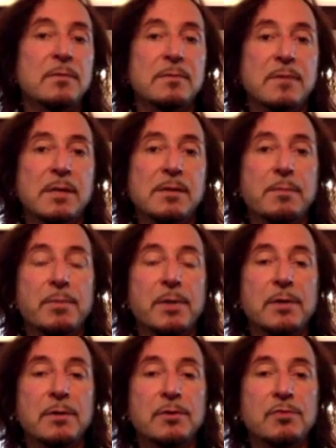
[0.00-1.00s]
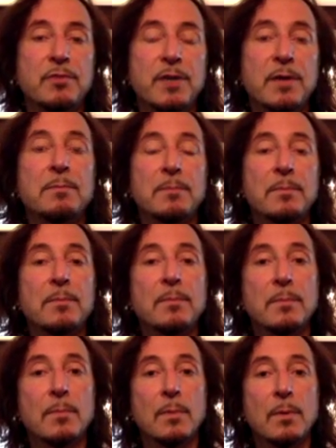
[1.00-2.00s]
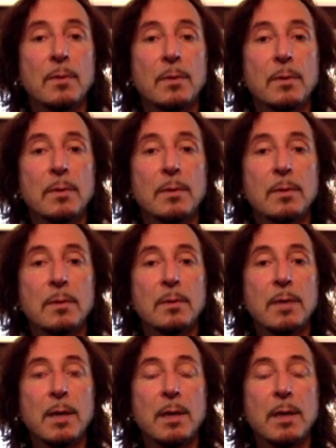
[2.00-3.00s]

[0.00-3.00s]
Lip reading: that's a pretty good trio. Yeah.